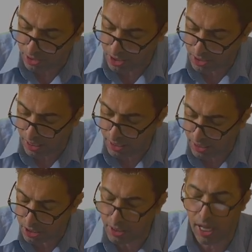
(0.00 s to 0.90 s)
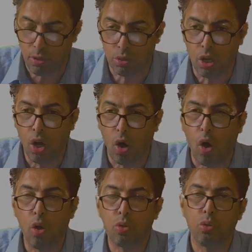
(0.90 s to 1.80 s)
these clinical scenarios
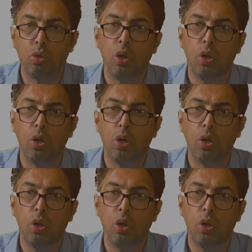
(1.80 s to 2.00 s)
also